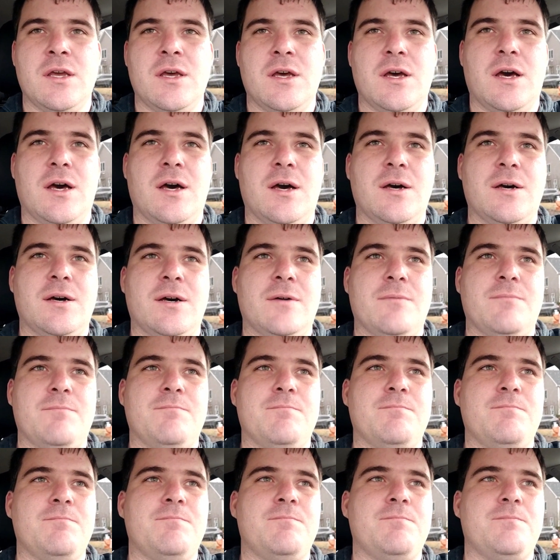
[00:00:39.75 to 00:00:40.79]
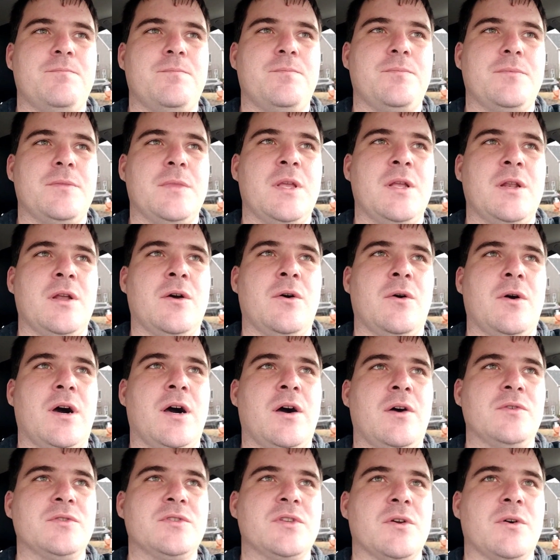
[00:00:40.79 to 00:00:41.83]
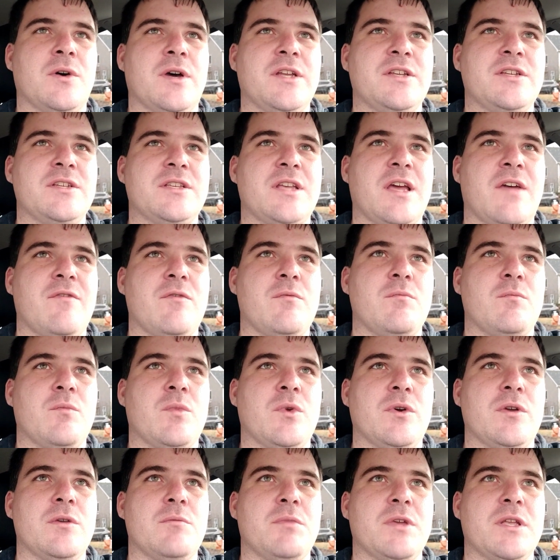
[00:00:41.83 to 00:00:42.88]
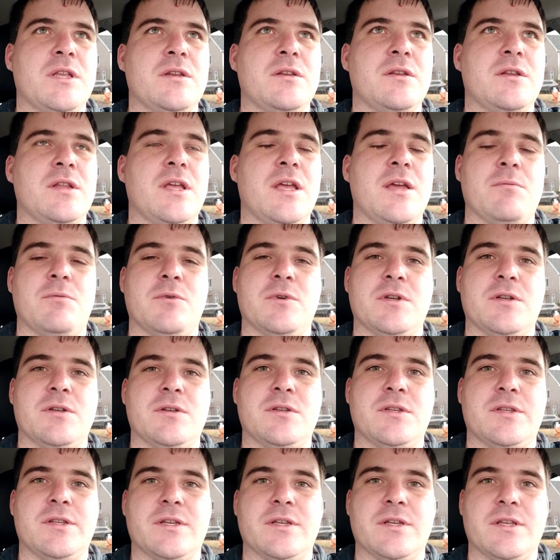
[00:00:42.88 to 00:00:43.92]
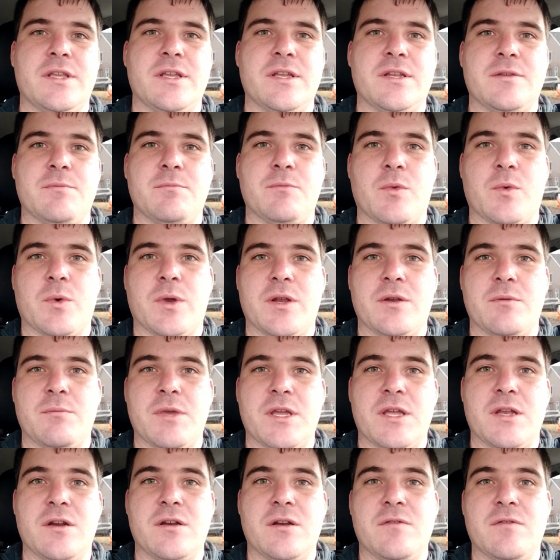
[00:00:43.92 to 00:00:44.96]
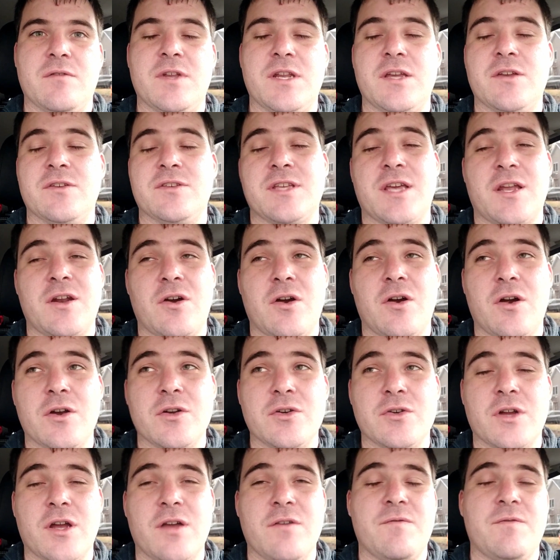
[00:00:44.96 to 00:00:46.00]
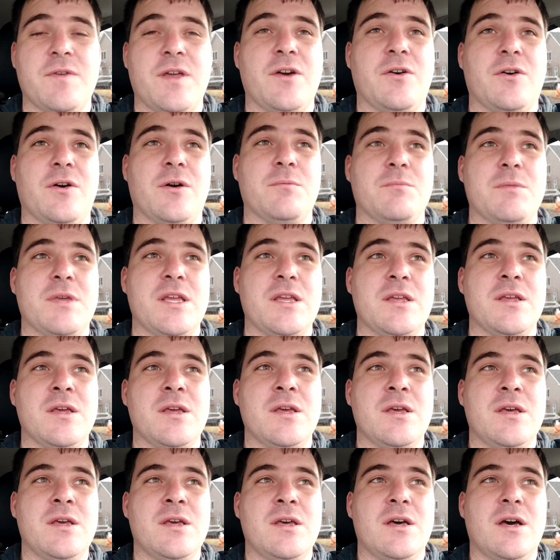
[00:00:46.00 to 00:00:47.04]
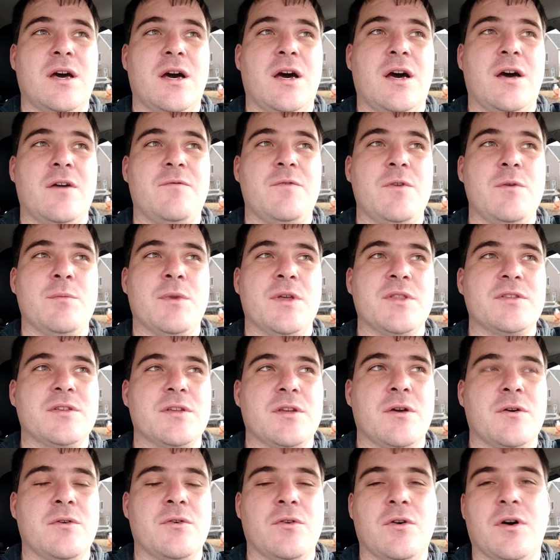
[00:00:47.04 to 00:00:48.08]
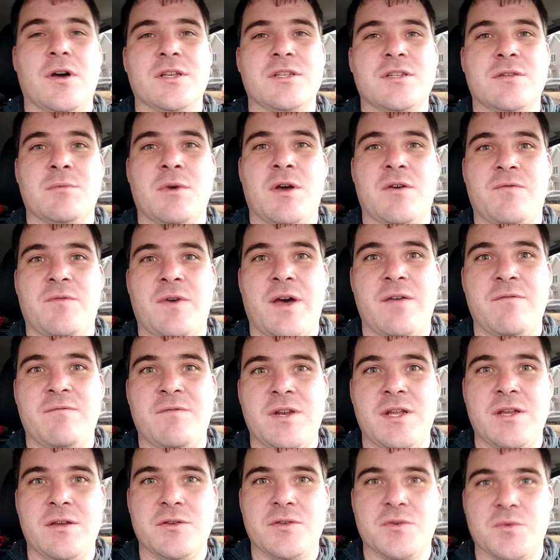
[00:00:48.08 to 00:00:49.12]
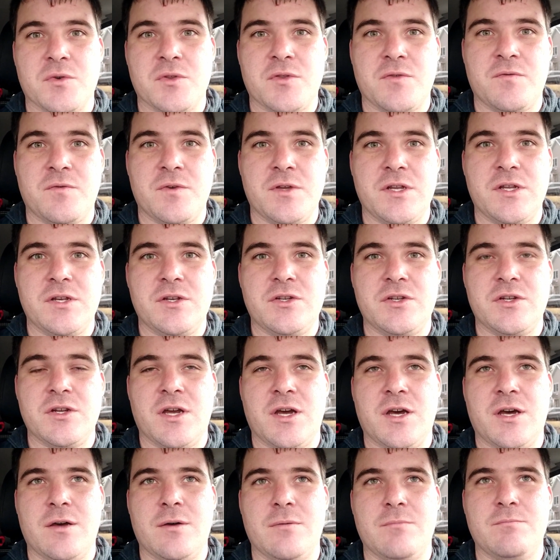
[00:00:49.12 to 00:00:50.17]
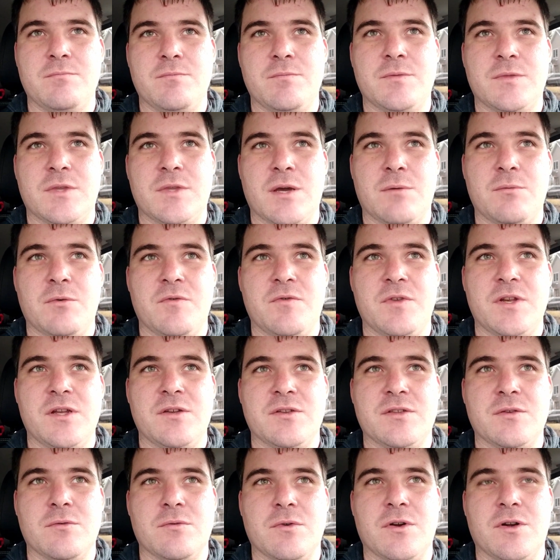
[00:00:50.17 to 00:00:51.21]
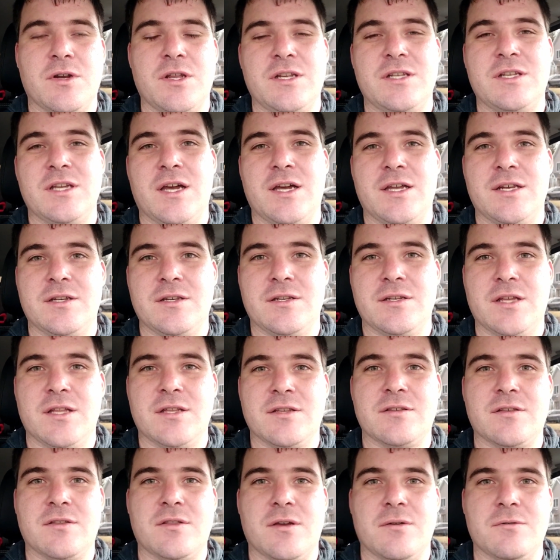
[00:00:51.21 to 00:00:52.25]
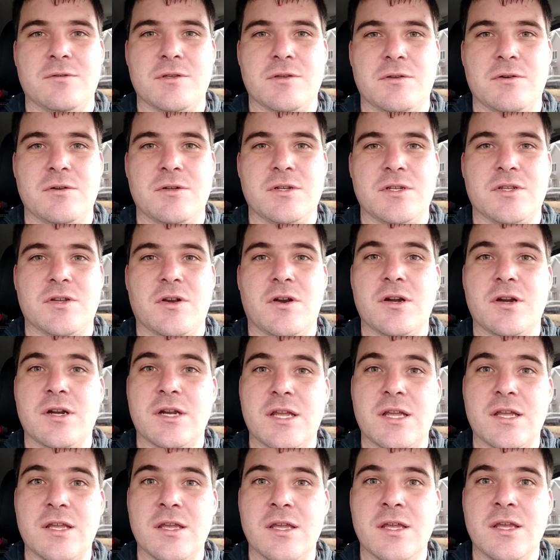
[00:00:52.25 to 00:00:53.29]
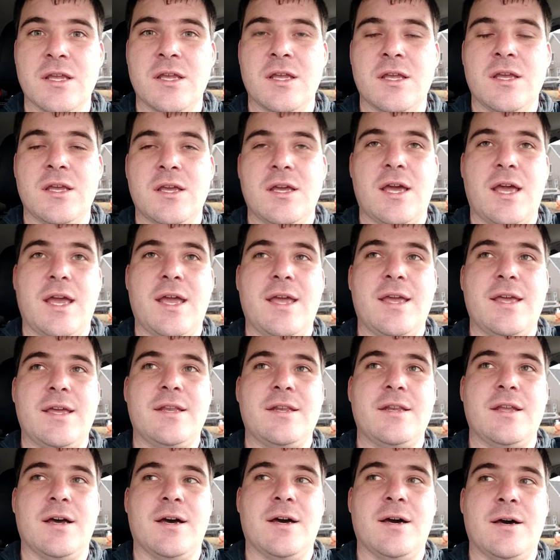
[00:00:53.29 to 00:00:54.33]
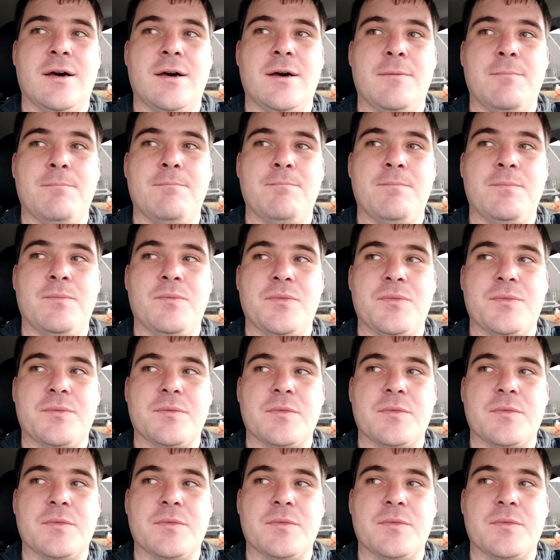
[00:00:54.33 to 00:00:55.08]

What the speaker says: also I just haven't really been able to get around to making any videos. Had a hard drive fail on me a few months ago and lost about 5 videos worth of footage, a couple videos that were already done, and so that was a little disheartening. And,